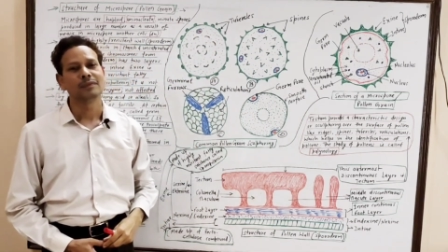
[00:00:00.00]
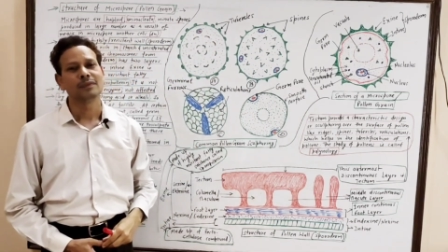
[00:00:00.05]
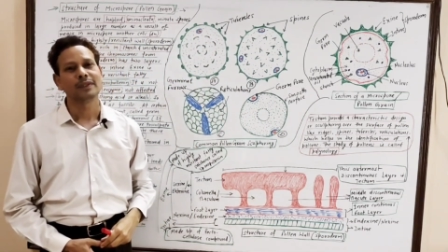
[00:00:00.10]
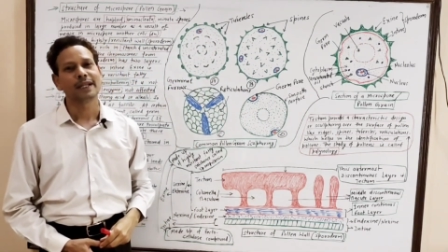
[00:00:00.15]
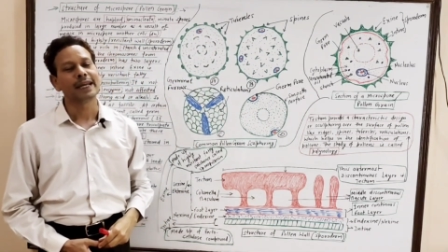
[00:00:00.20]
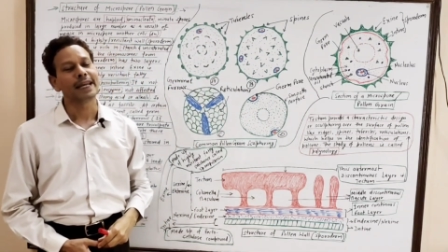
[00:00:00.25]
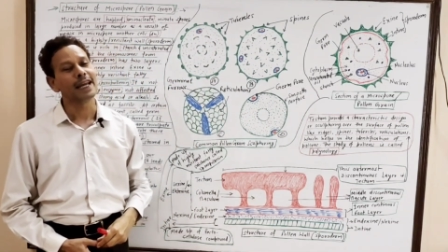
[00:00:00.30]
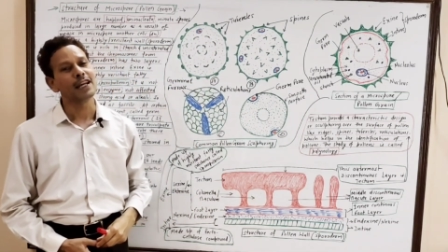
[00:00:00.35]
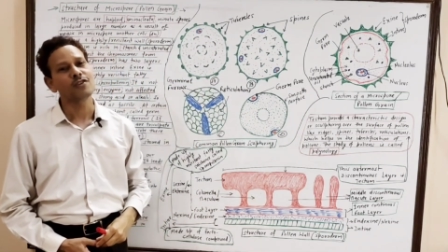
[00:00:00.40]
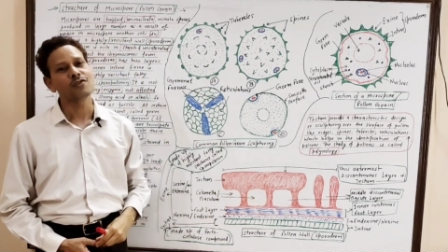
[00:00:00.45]

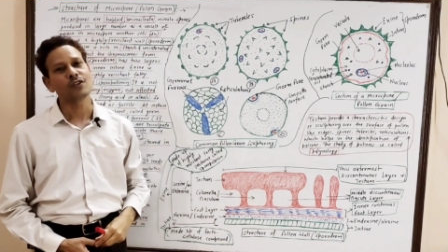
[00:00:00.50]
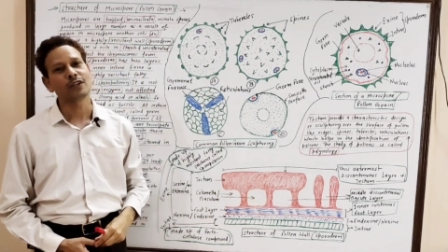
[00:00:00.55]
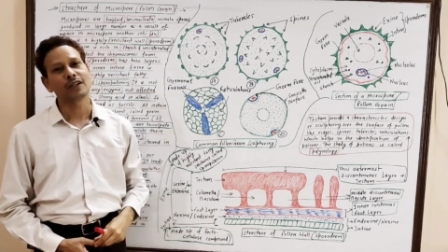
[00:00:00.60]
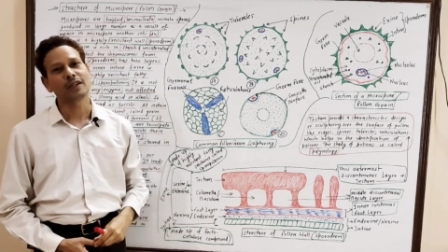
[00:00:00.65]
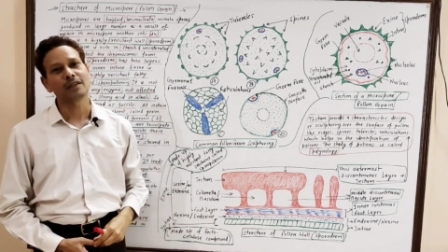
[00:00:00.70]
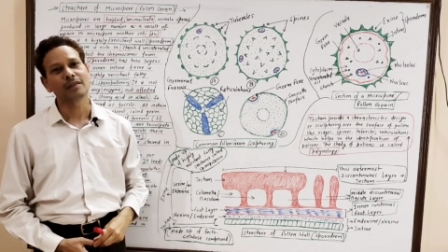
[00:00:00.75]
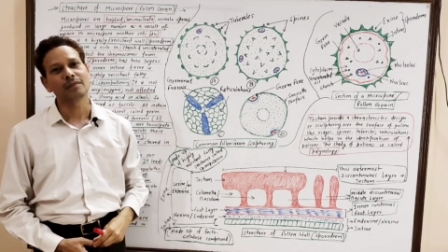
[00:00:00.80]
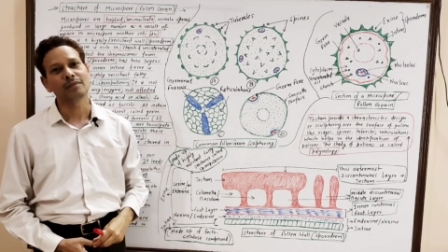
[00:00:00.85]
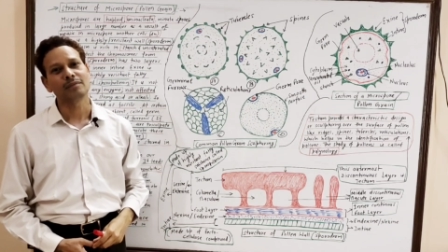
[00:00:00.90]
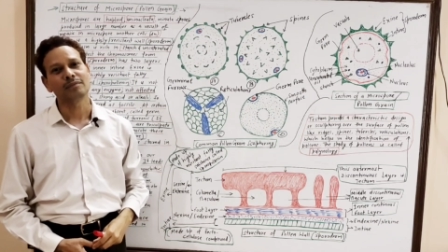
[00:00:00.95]
the
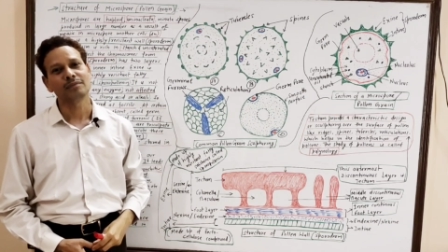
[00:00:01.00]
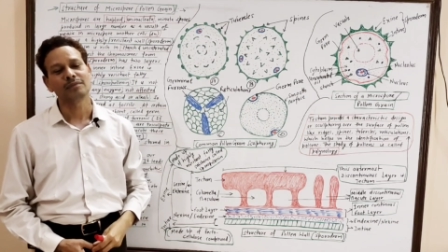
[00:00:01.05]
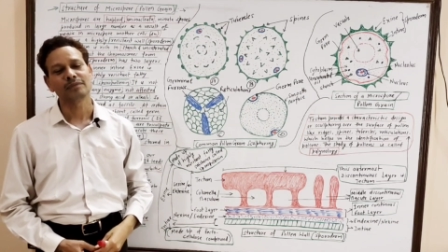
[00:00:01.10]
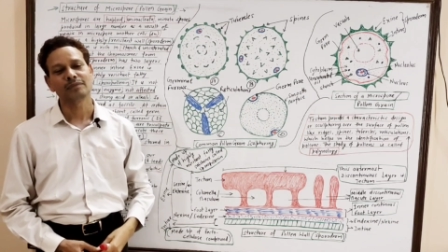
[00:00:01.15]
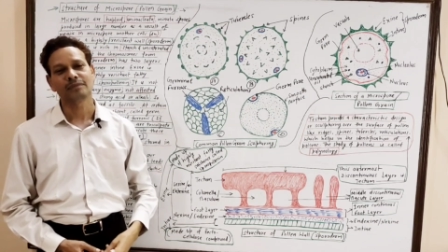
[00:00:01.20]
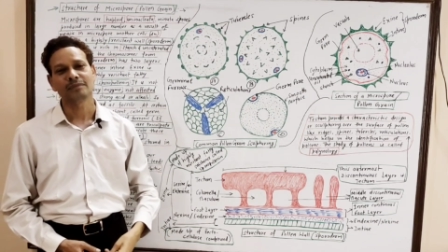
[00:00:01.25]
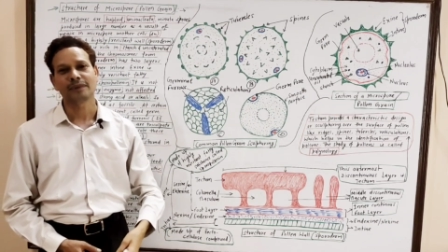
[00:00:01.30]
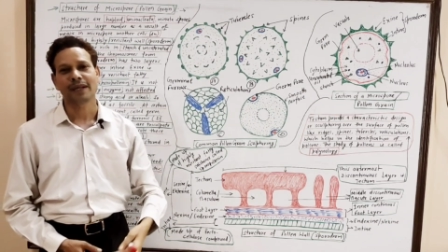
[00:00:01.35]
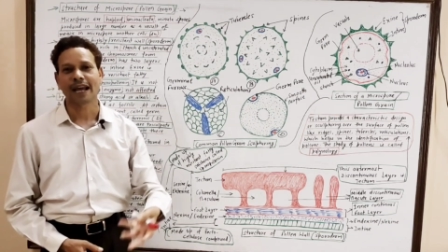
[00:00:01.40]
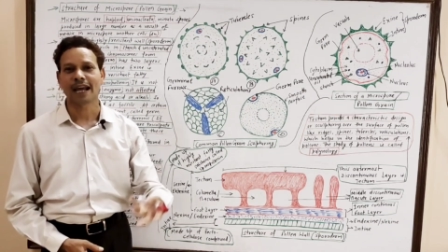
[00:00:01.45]
nature,
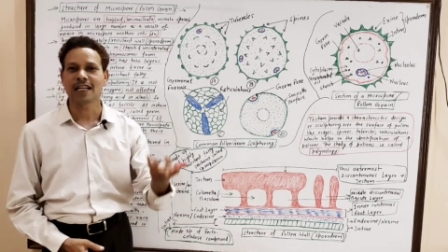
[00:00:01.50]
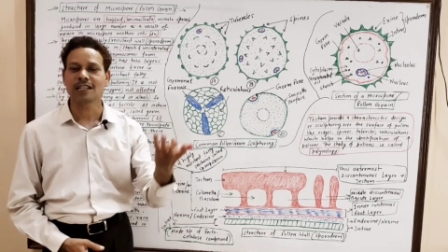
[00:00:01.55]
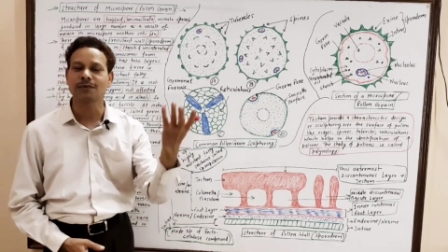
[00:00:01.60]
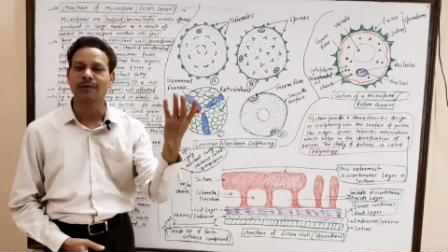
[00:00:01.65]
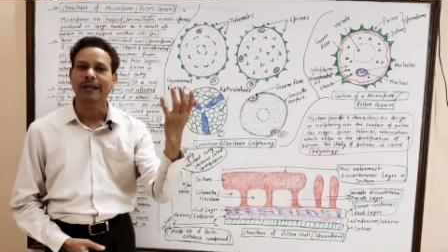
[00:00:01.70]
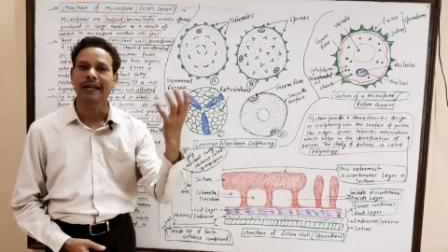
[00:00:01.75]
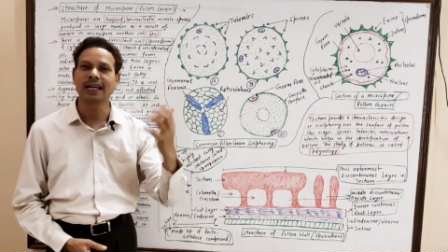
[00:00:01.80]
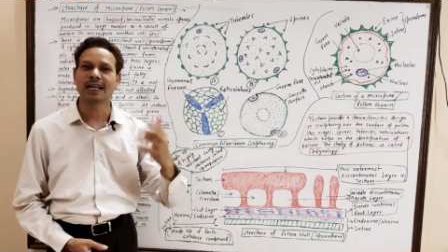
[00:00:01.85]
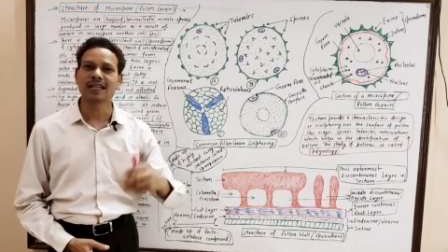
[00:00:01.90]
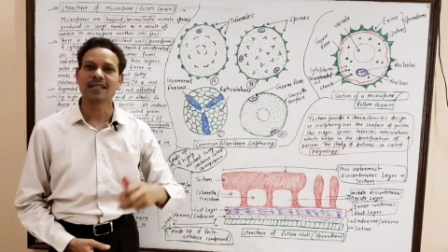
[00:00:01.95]
as
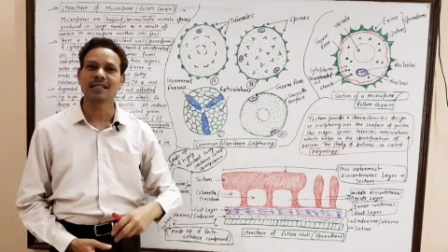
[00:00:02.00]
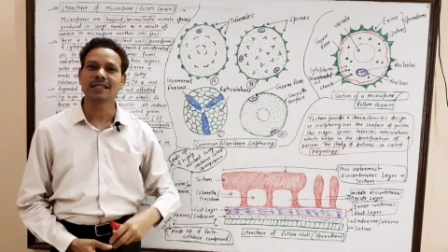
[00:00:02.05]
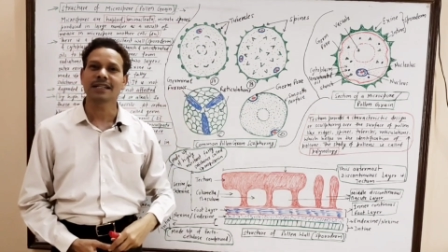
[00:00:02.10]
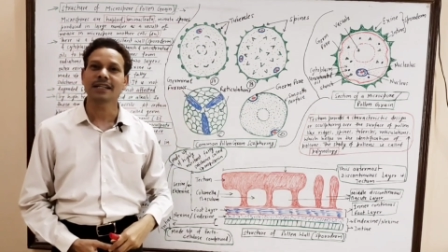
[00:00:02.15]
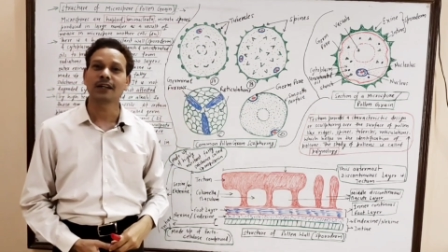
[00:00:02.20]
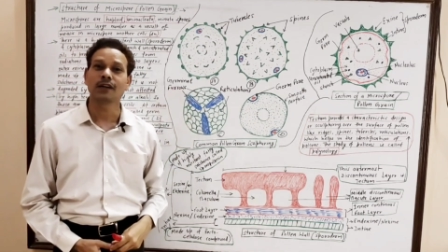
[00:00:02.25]
well as